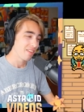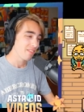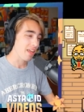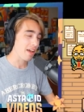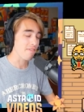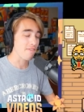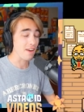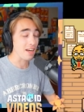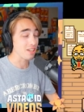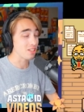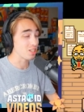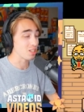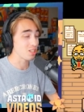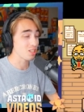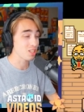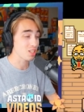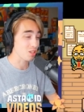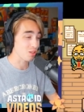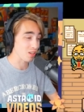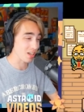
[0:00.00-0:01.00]
that face
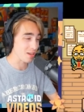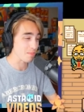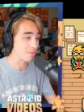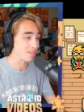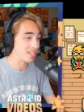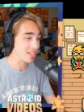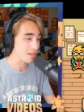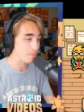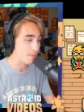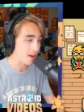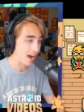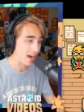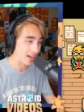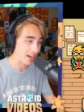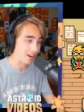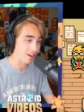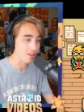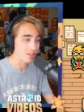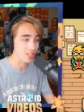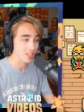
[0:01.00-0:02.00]
just screams dick bag
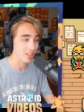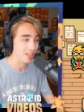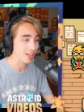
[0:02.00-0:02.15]
energy.